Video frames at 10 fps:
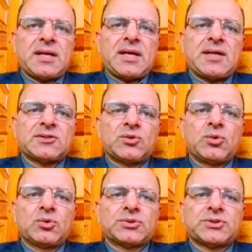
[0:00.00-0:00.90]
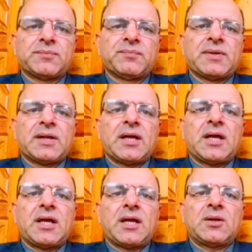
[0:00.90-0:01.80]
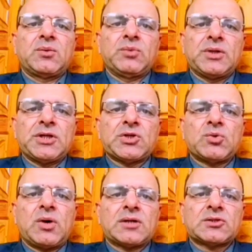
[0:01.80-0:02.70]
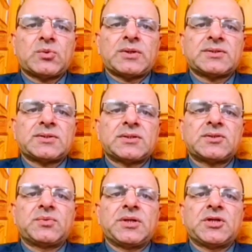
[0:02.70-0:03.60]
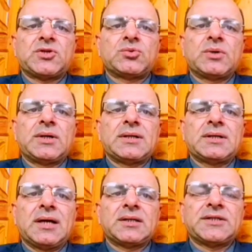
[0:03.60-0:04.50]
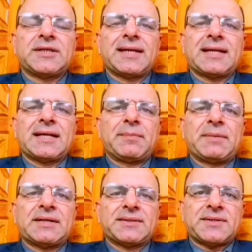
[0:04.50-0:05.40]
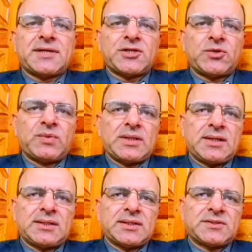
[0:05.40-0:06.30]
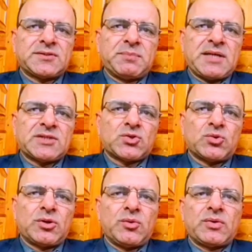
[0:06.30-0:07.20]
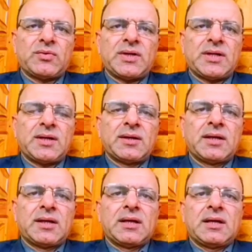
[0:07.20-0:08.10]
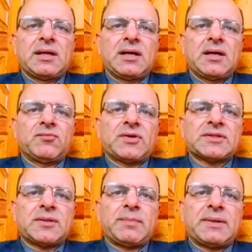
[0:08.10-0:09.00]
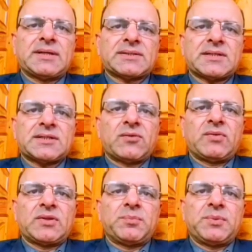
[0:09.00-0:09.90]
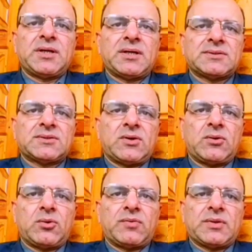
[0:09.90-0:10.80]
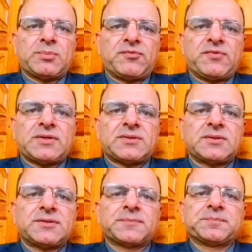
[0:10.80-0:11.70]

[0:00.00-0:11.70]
as notes, and we need to ask questions. We need to indulge in academic discussion with others based on our reading, for example, discussing with peers or with professors.